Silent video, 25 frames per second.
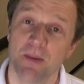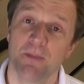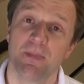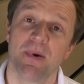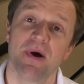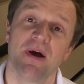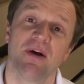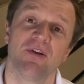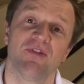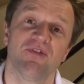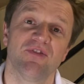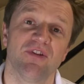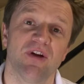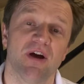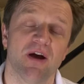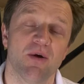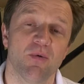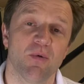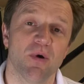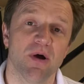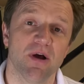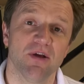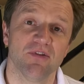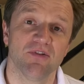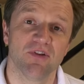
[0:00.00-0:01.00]
by us
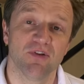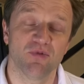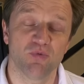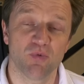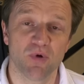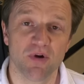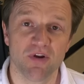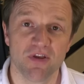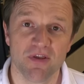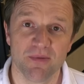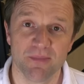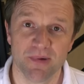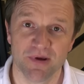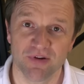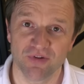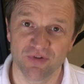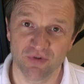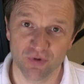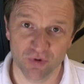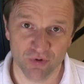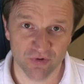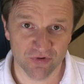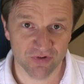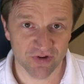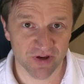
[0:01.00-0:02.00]
DIYers as one of the most
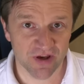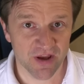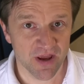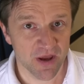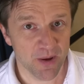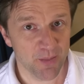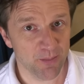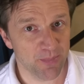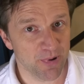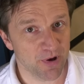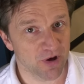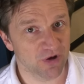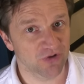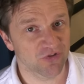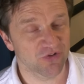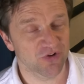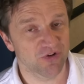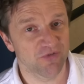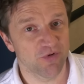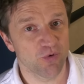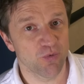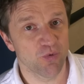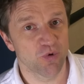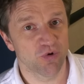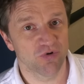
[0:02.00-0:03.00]
daunting parts
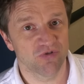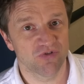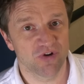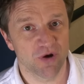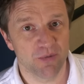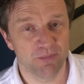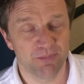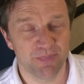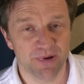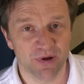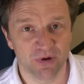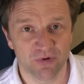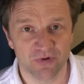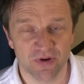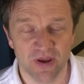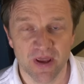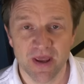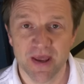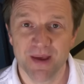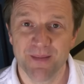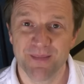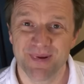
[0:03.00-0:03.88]
of a wardrobe build.